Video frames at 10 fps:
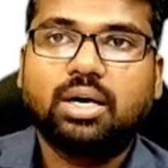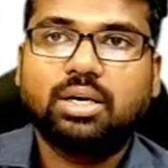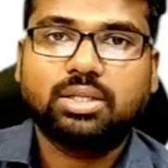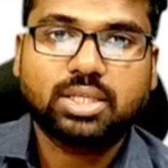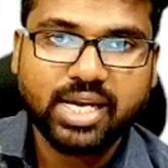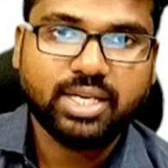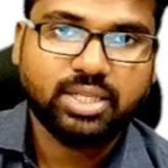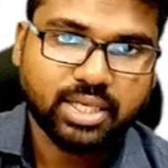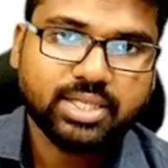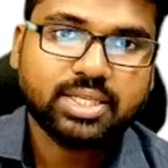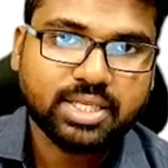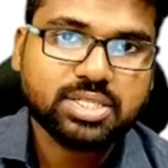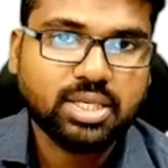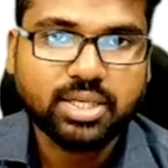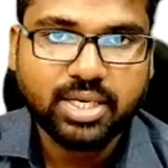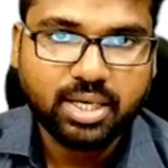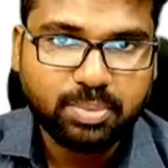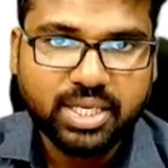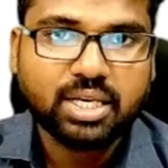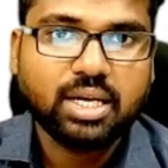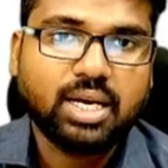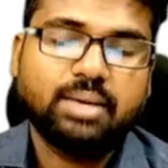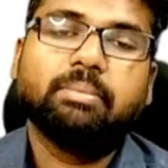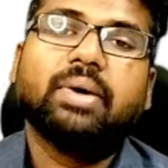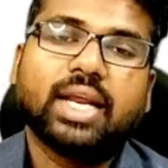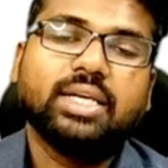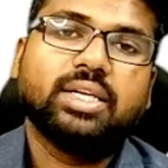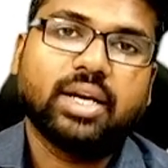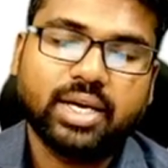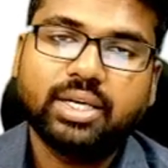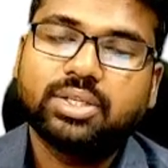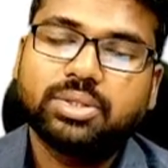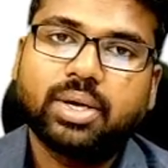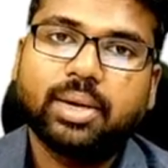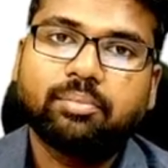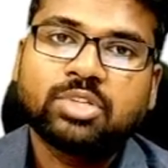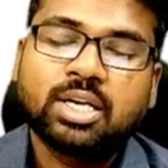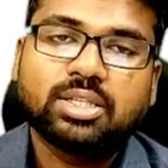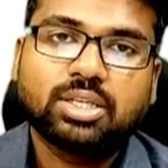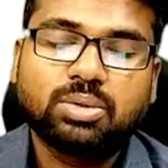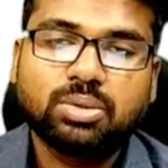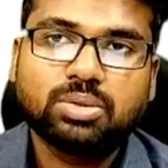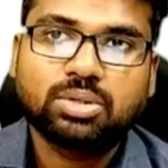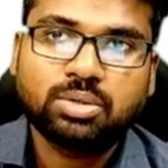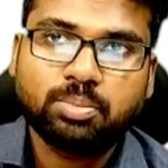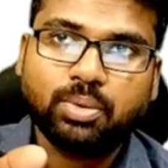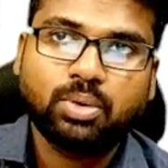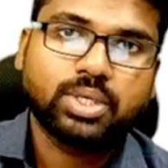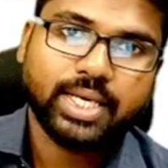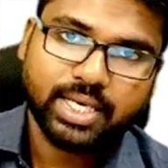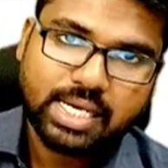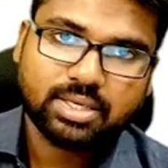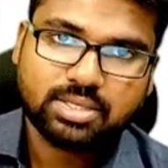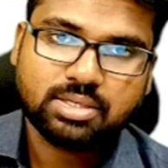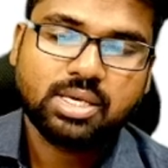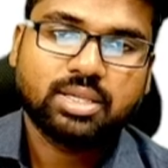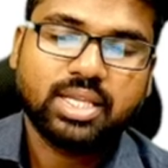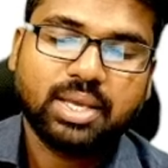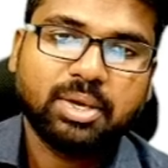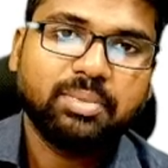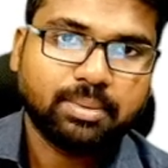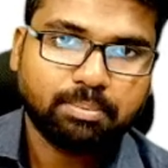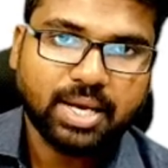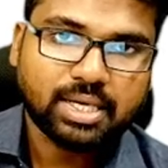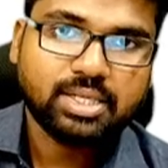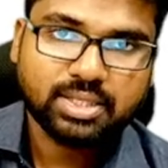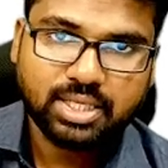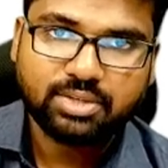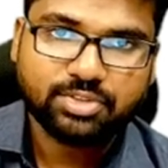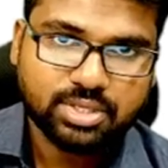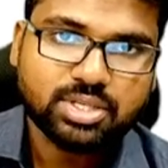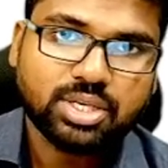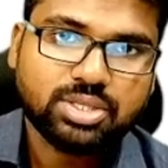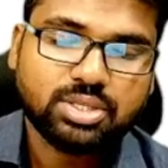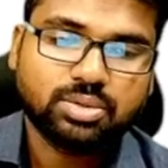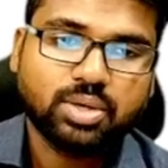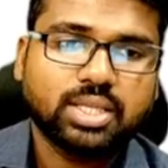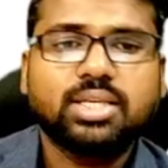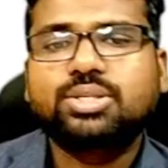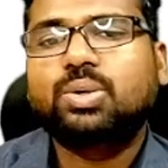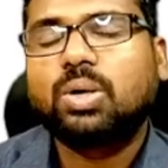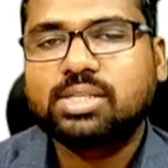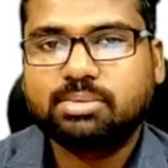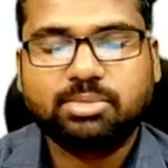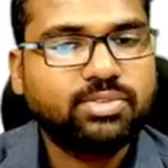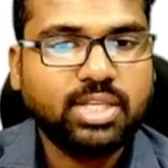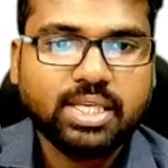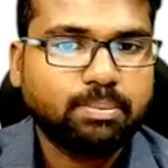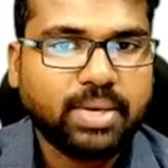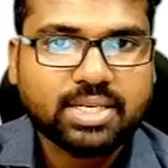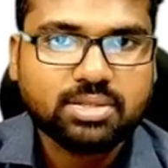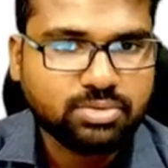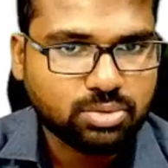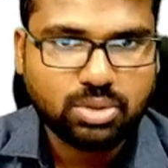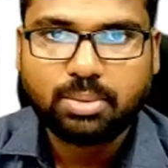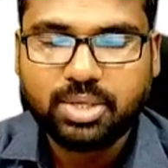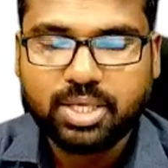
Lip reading: trade, international trade, particularly marine trade. Okay, the port areas, they may be impacted, the infrastructure. Okay, these are all some of the impacts of tsunami.